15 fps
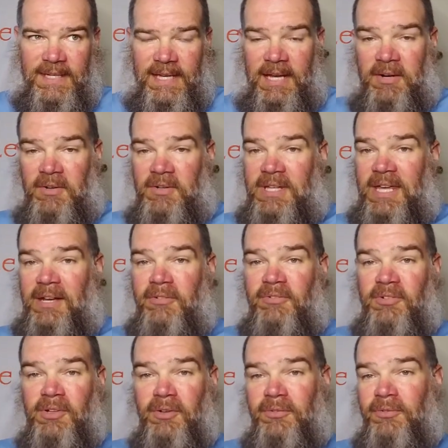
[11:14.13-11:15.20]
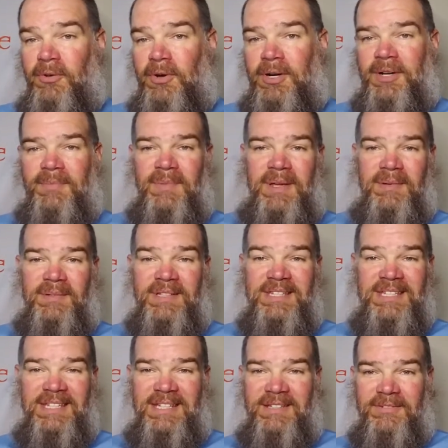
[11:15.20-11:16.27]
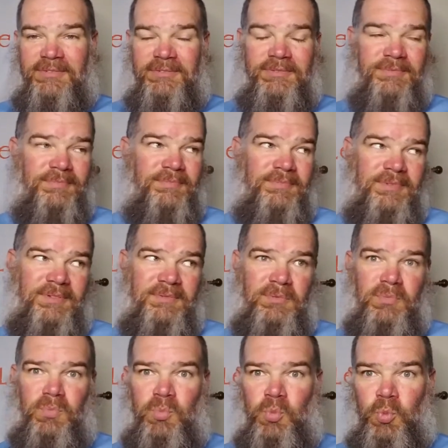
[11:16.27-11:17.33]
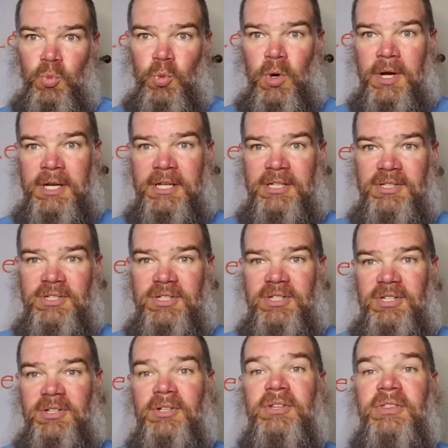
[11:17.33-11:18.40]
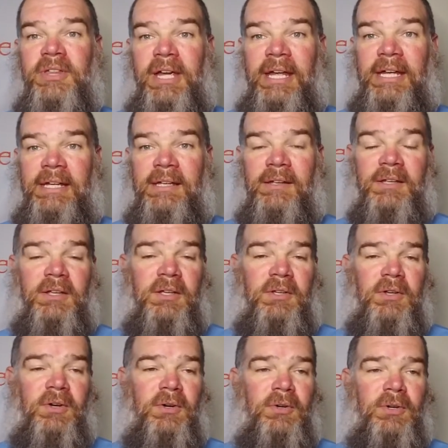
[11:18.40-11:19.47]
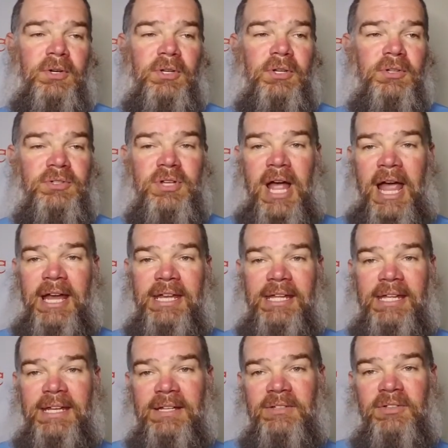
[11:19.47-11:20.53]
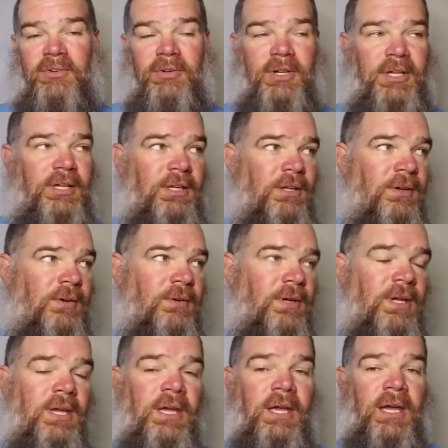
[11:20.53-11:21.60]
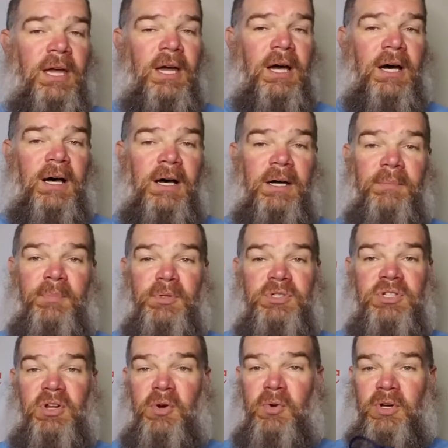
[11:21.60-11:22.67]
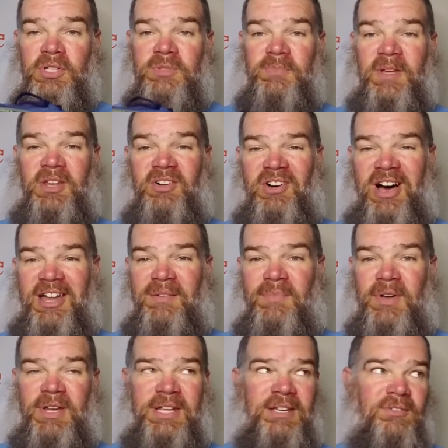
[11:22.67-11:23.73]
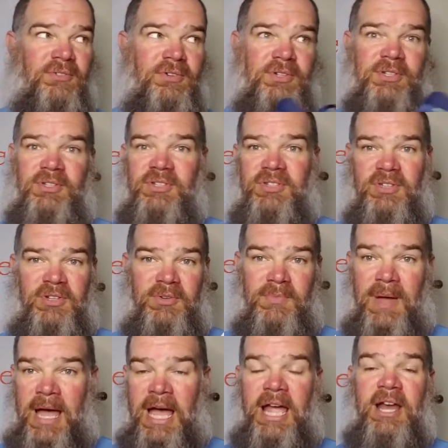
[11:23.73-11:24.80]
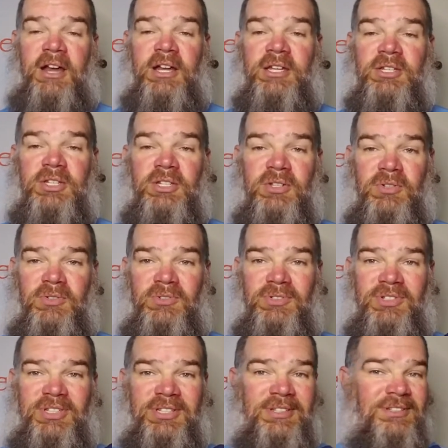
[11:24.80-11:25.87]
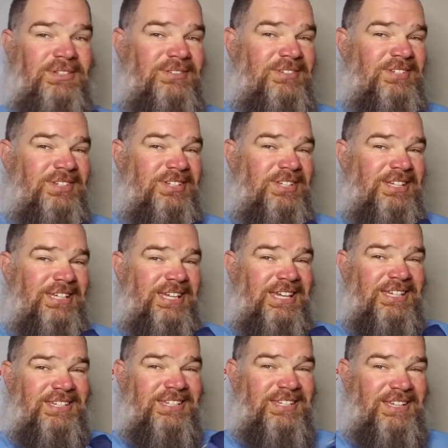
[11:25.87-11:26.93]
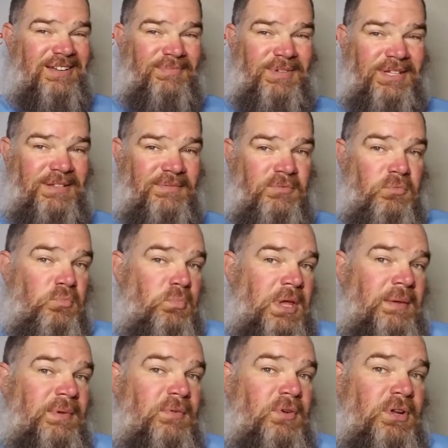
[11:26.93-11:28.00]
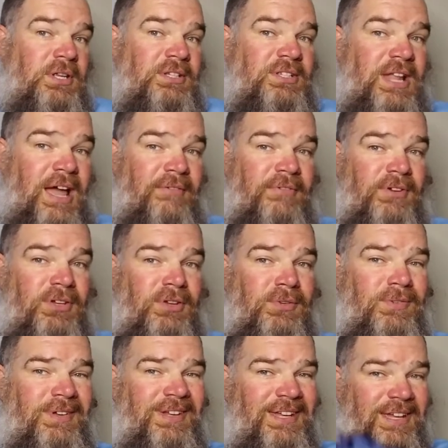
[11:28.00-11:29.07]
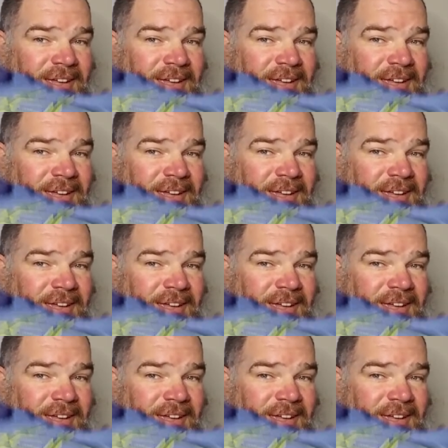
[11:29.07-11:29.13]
I don't know, get a feel for it, maybe see if running is your thing, or you're trying to get into it, but you don't want to spend a lot of money on some higher end shoes, and just in case, maybe running's not for you,